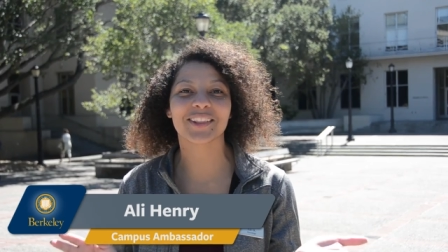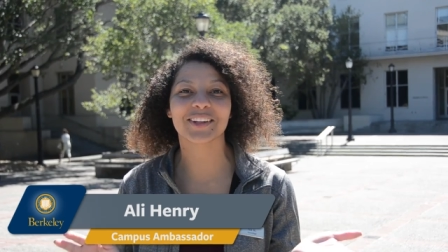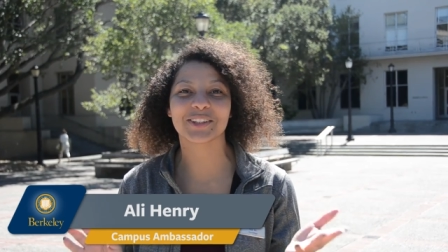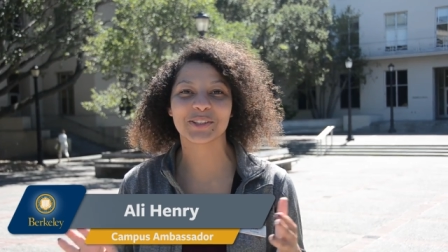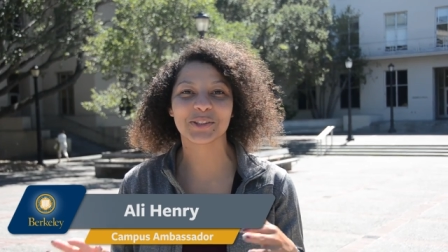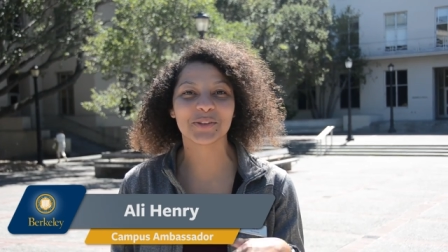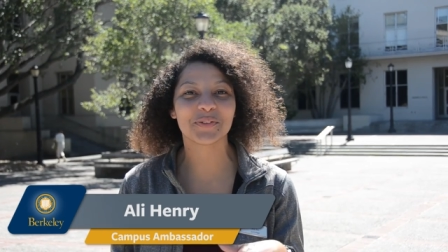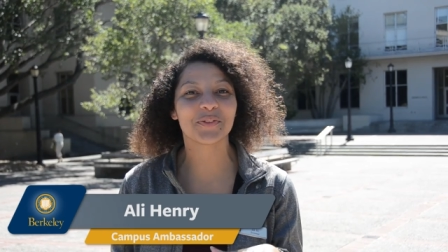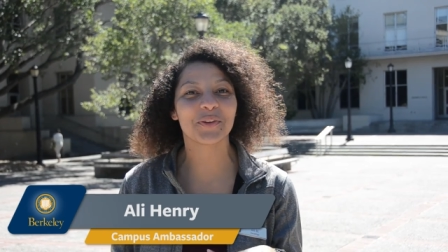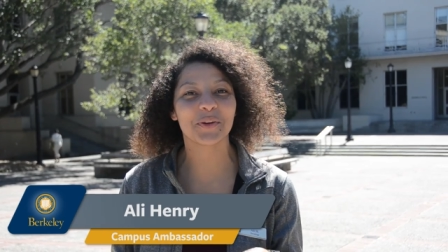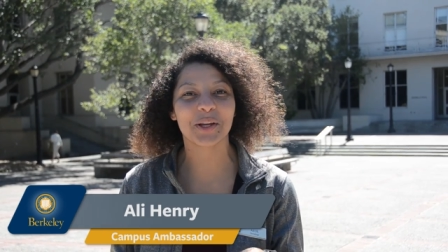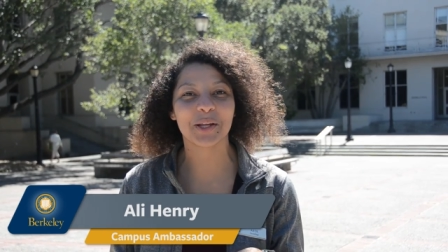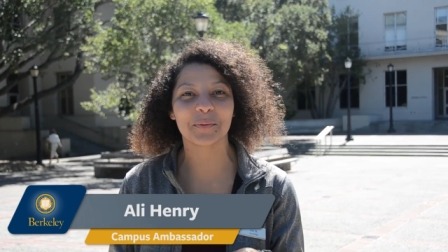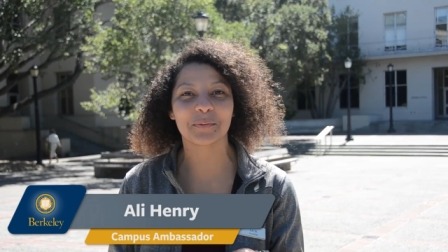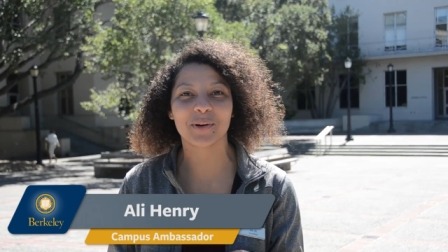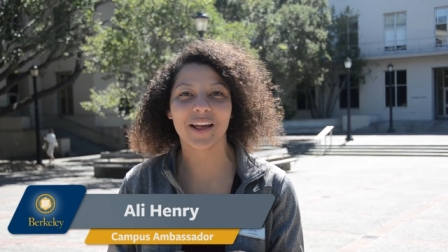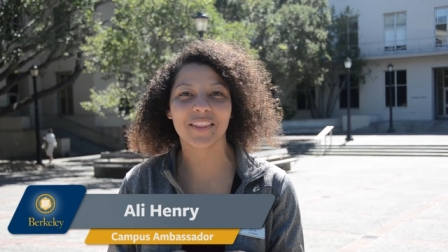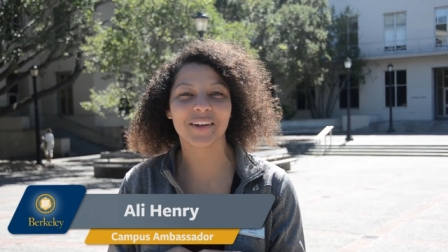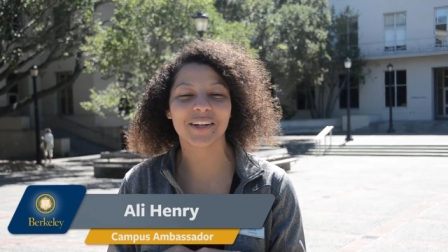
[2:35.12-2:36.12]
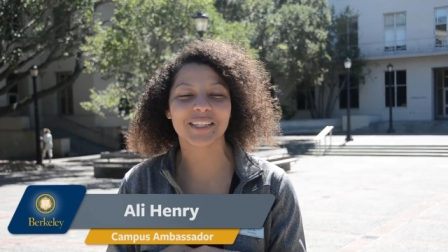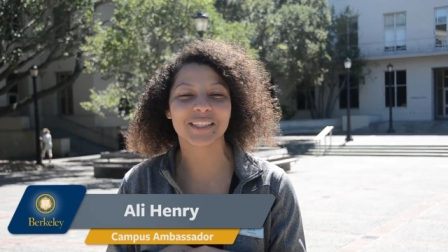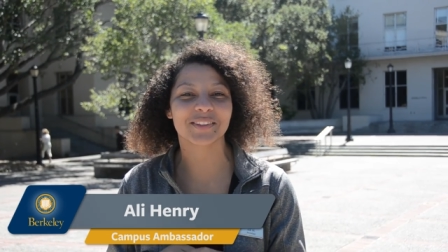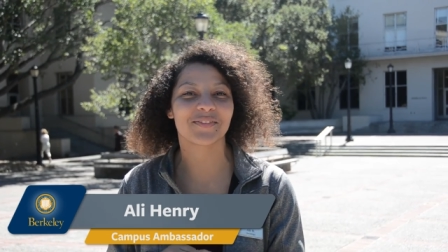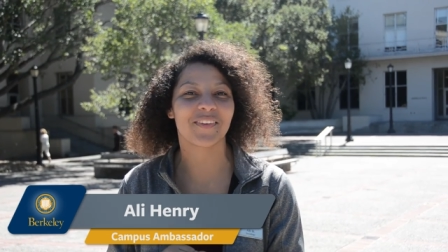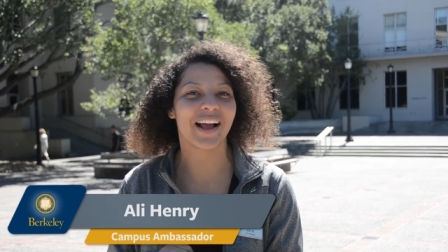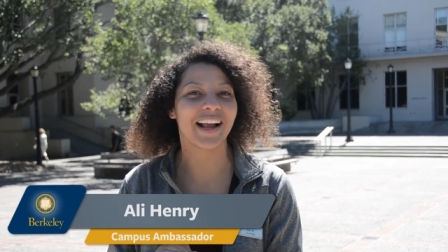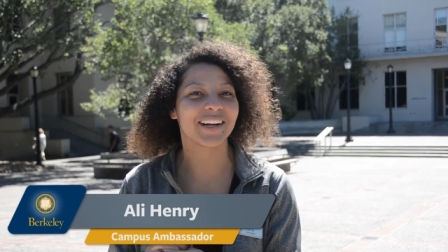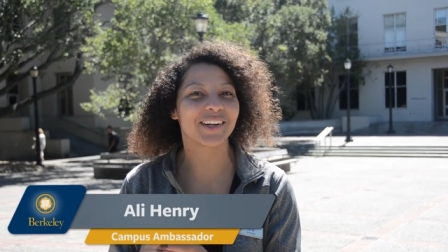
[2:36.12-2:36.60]
on the two feuding brothers
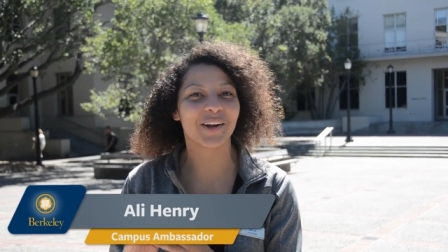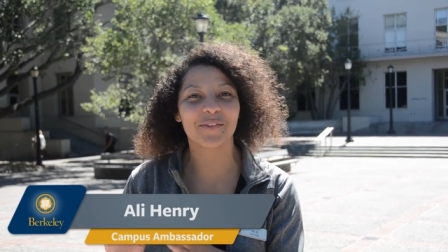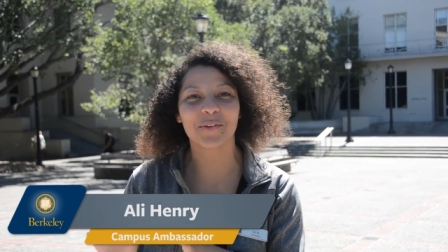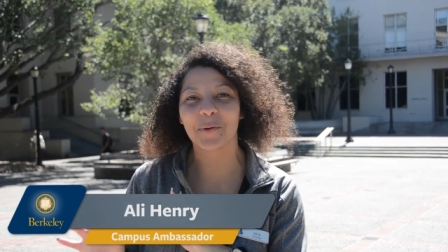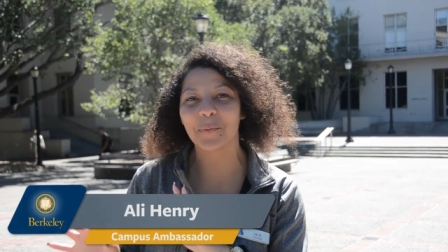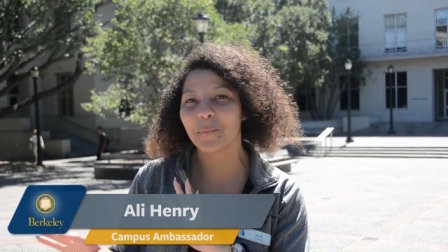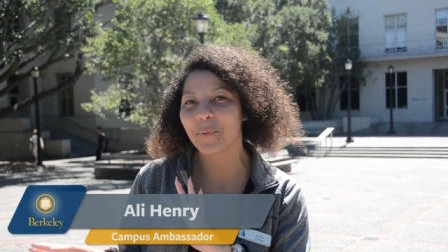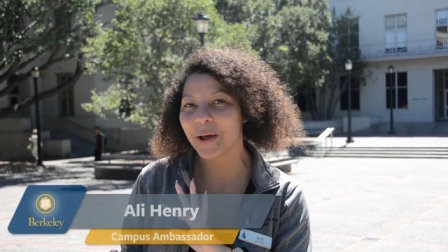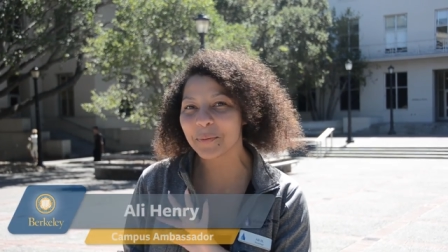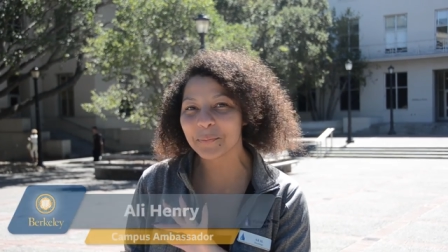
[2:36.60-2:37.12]
fighting over